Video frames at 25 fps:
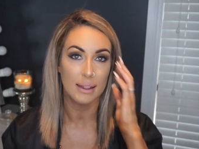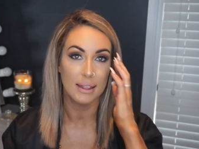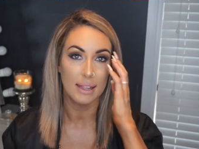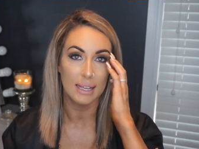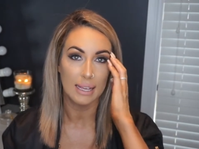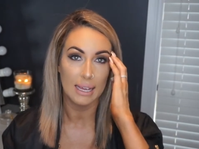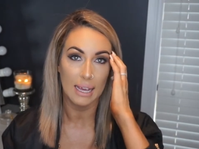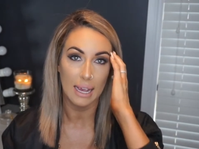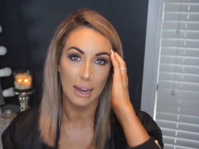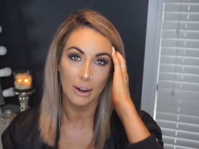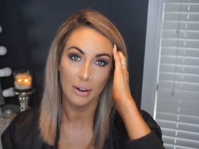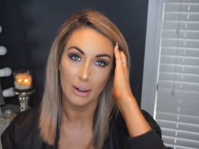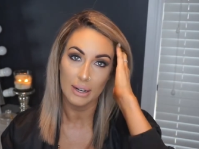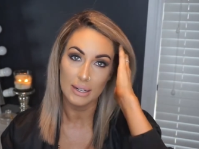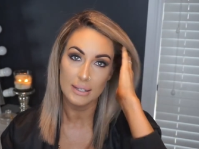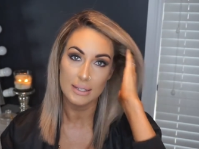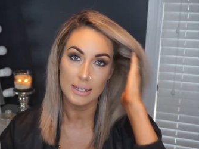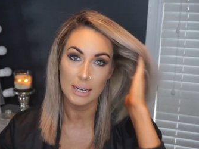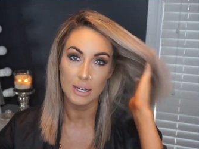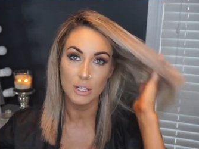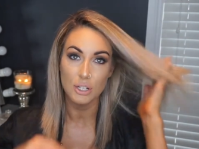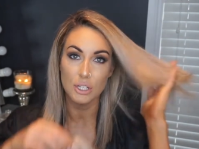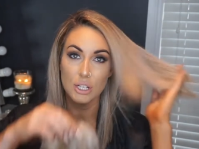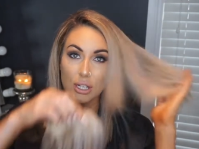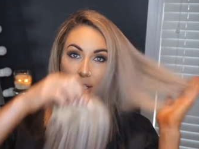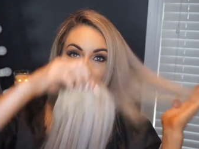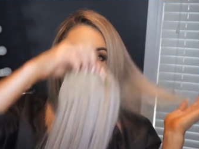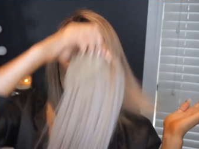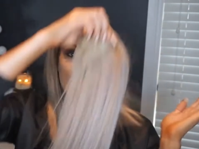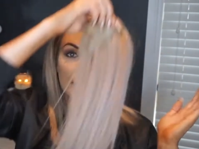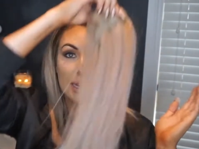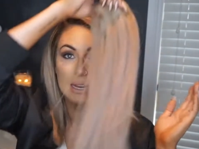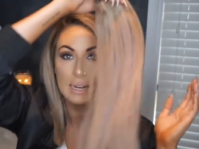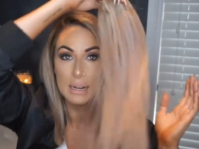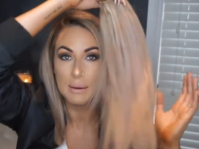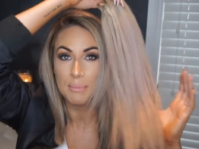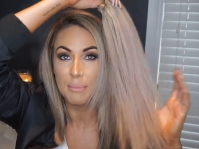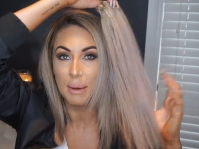the hair extensions
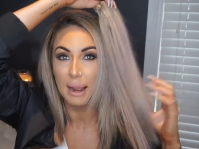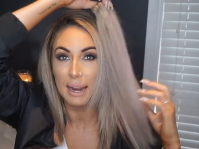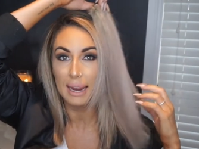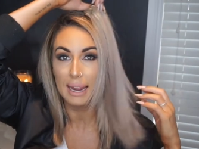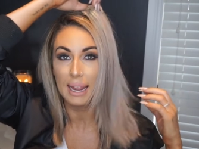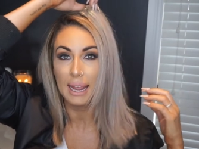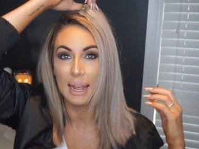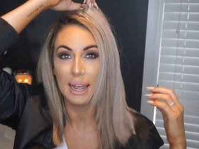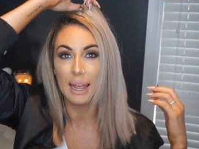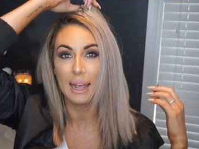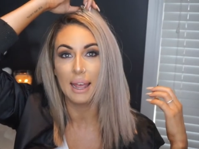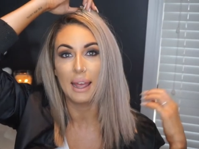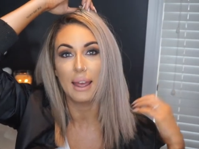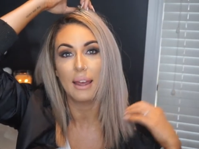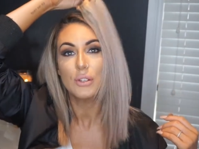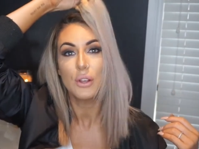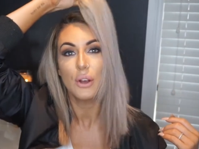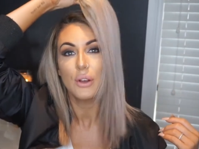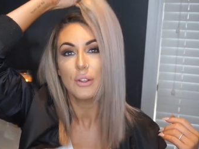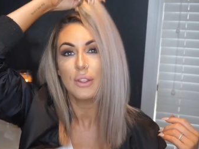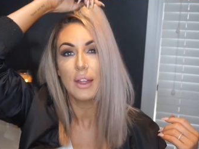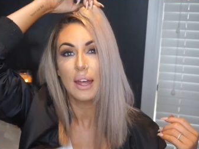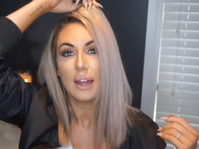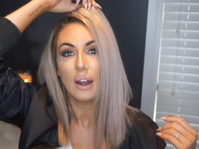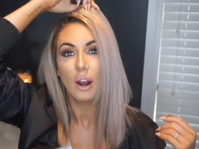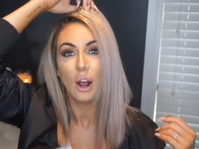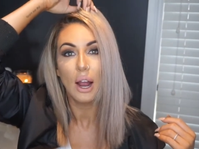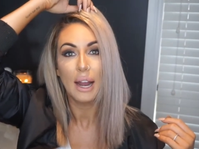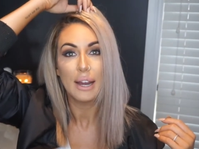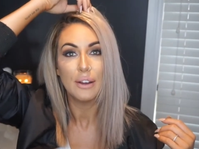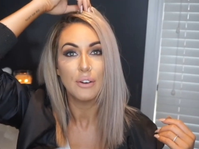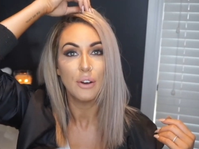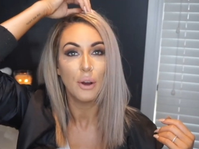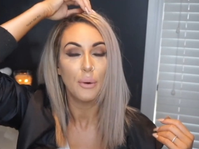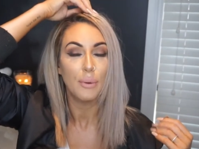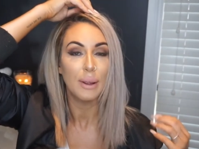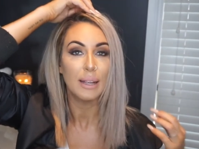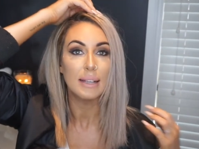in my hair so that I
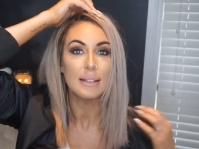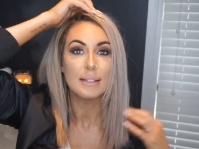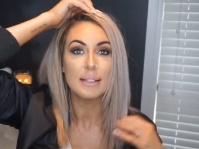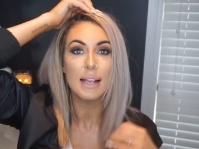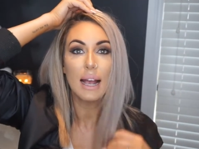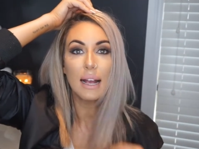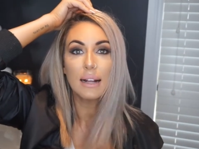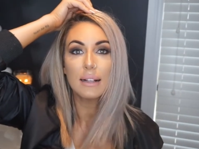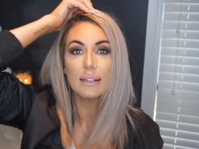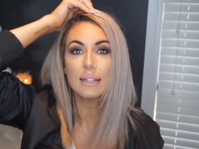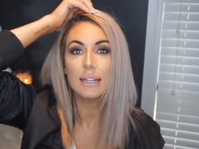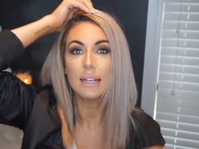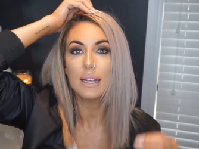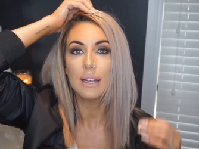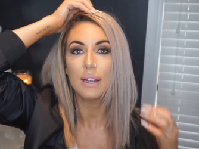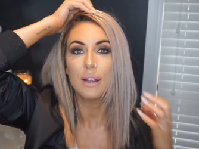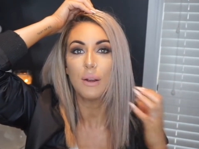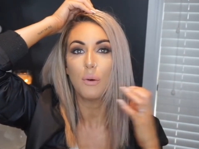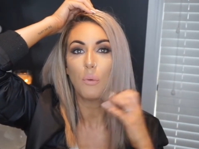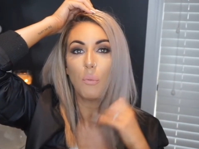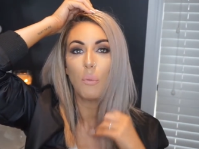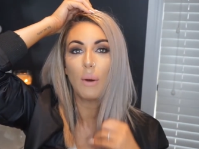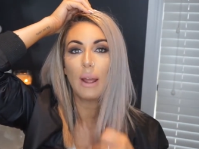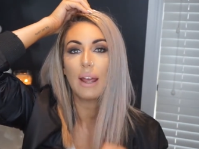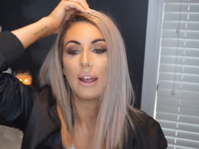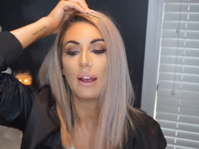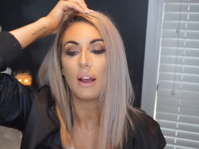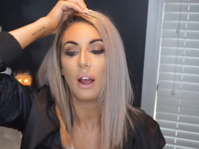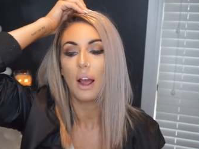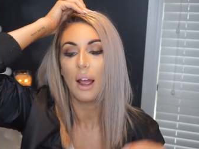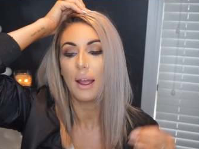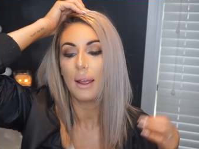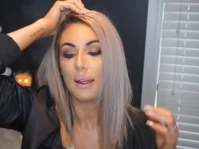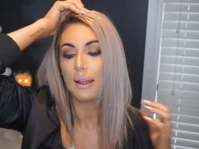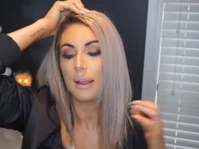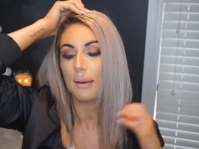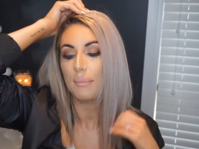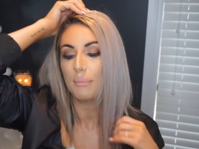know exactly where
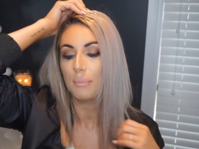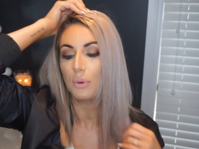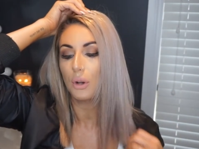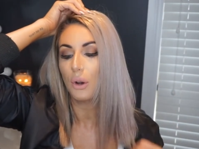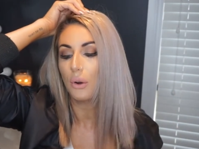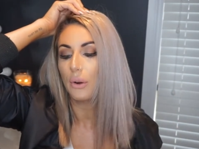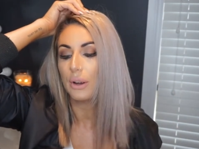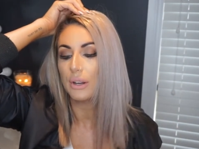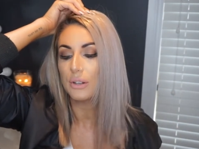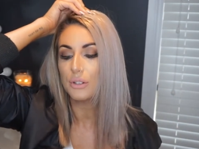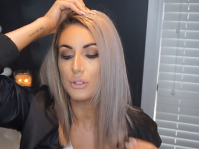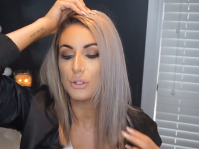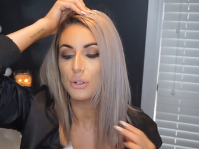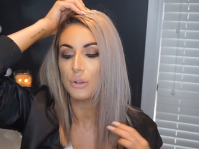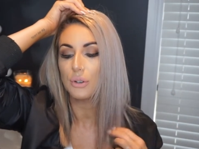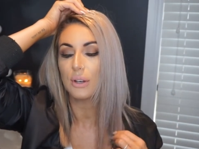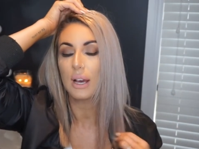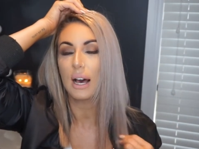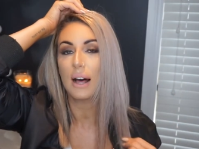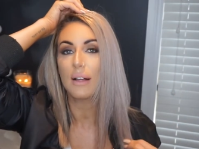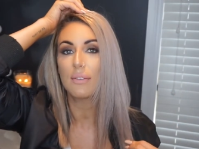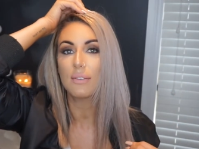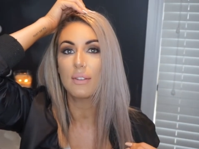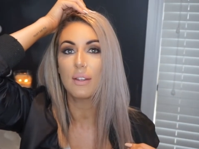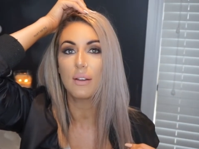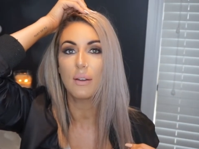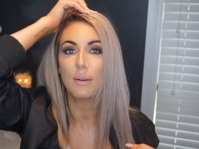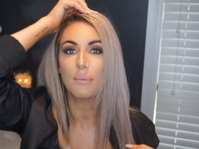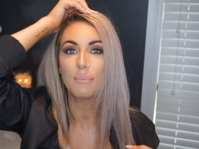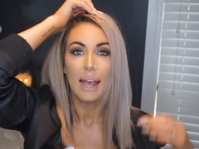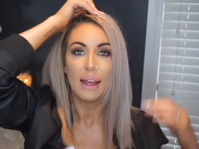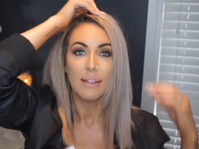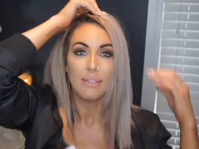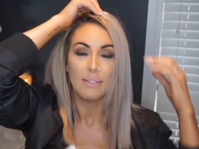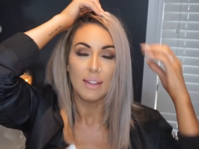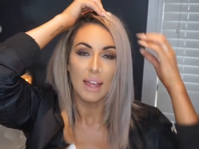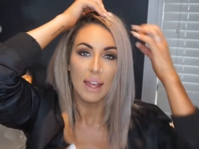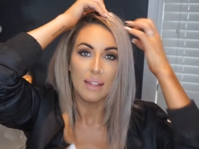I am going to cut them,
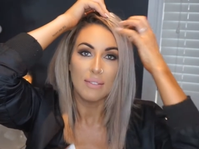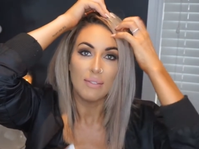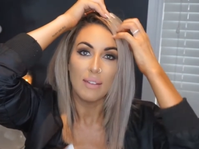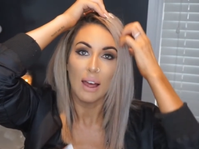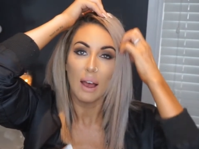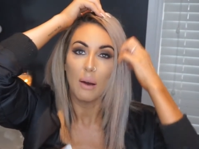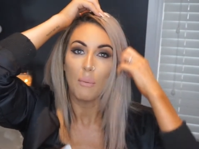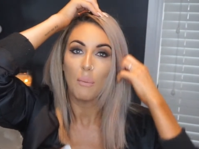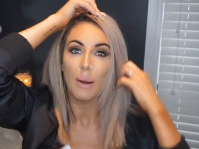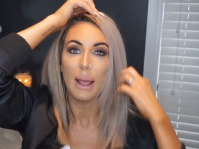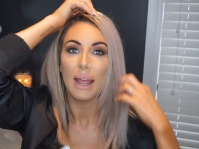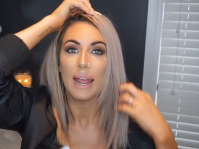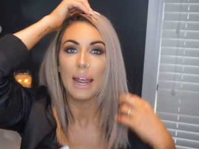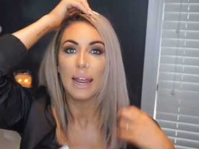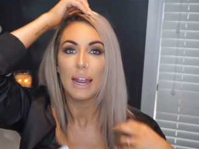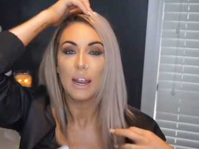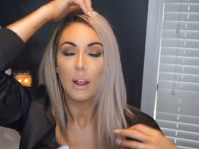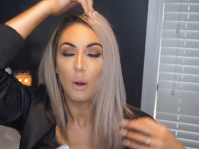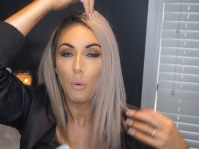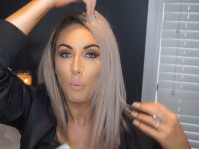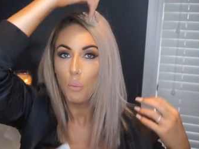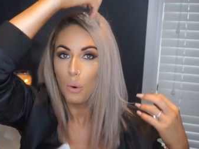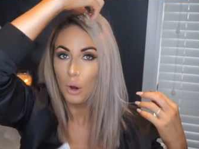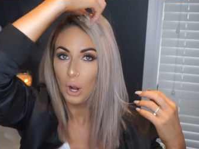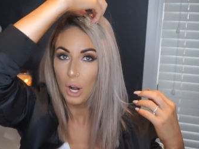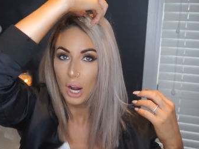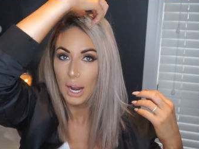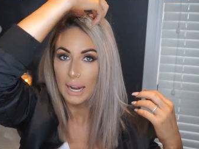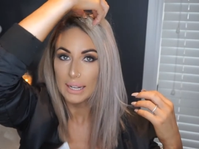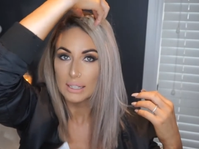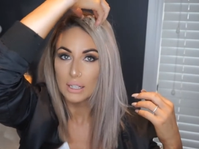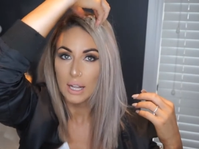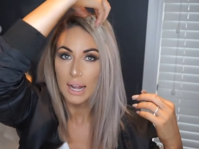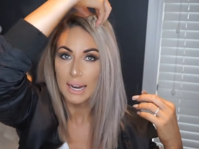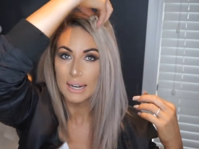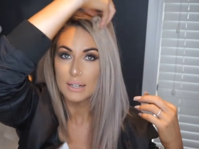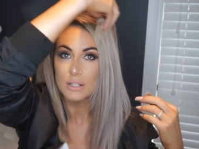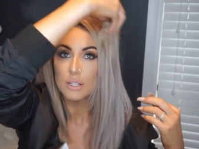and then that way what I
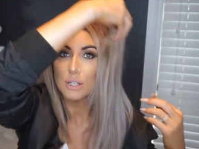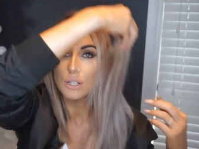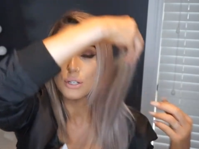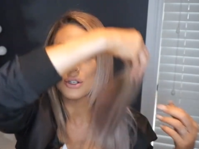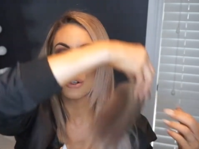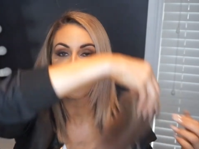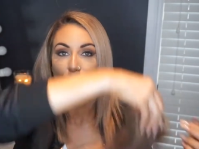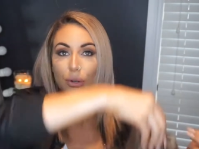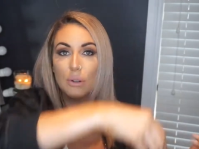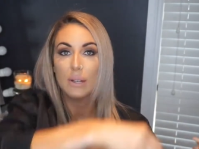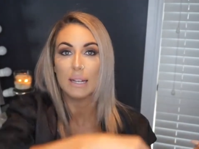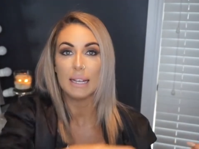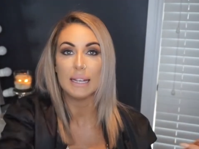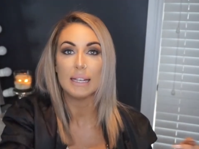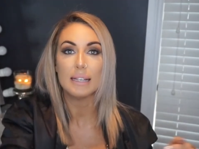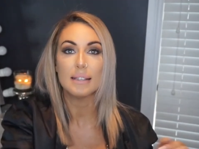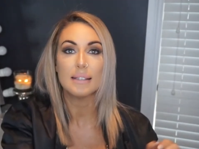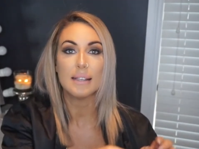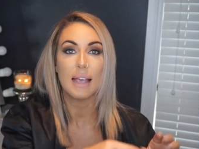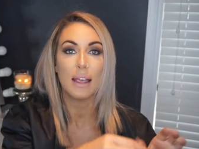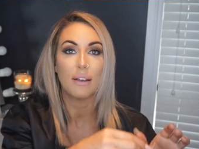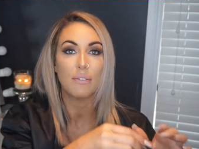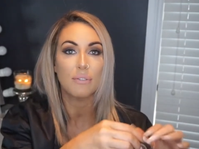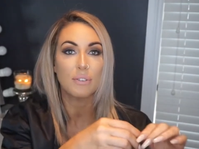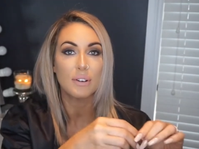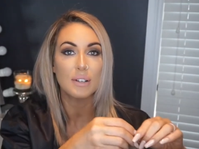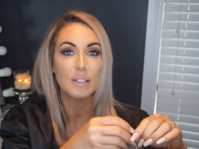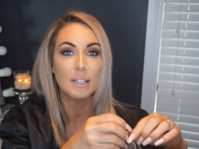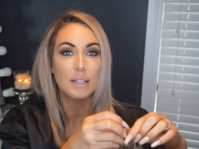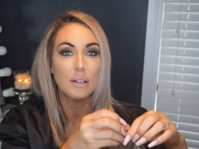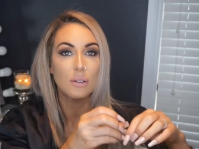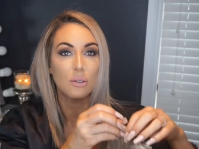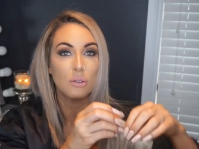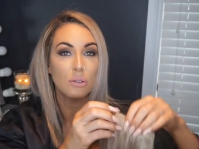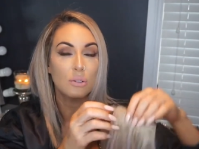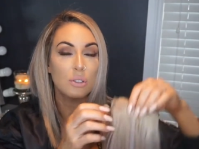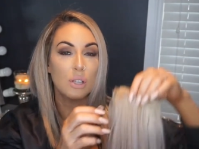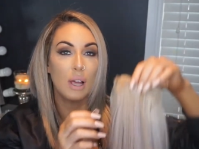like to do is every
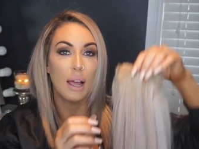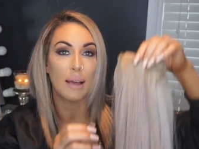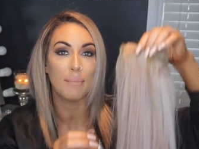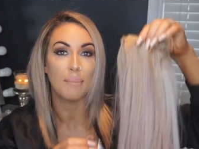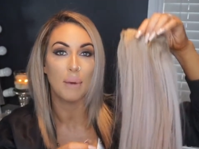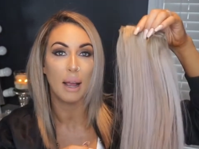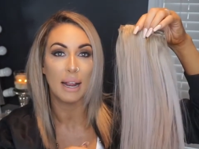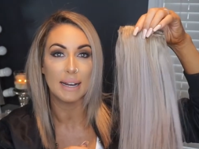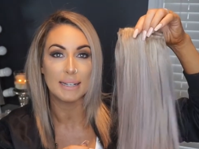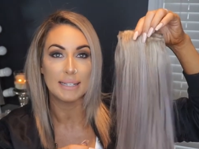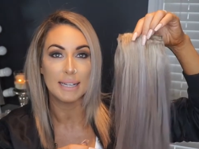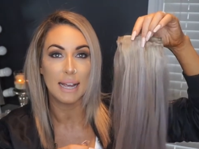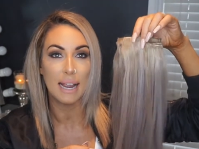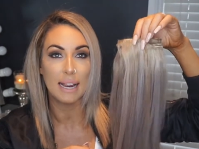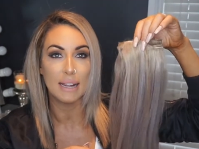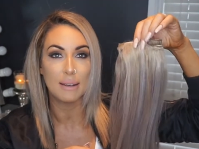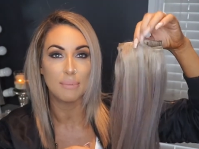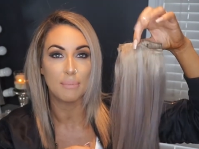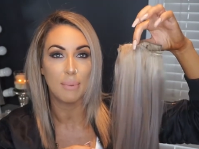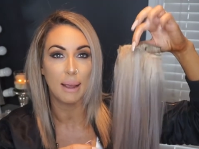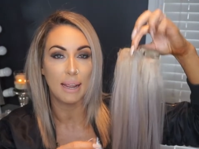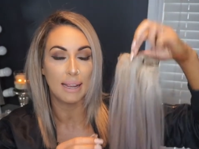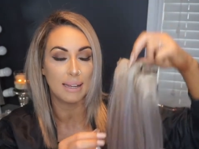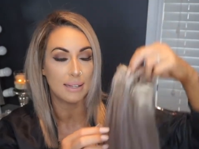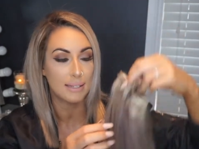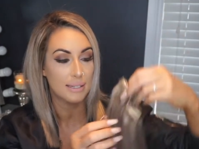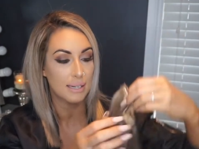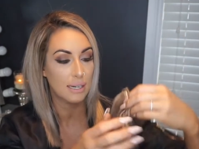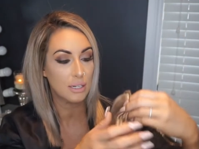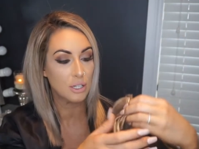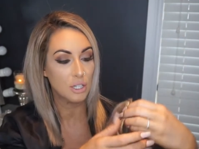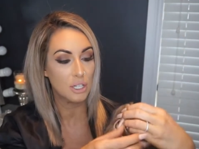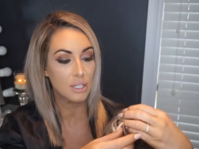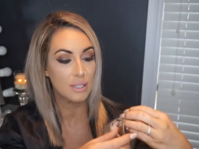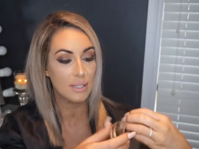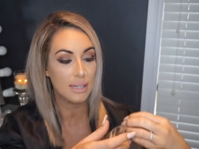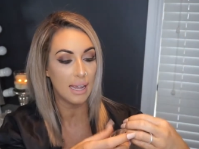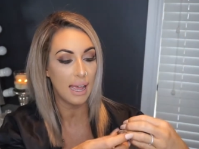single time I take my
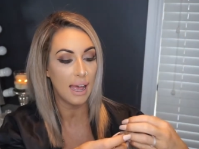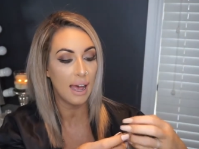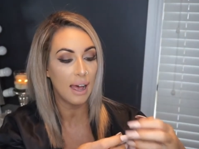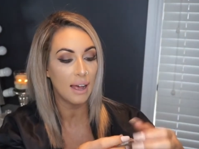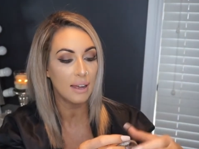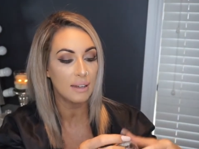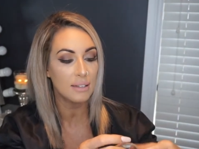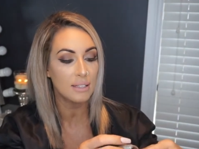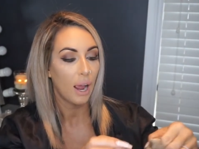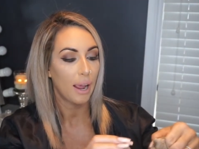extensions out,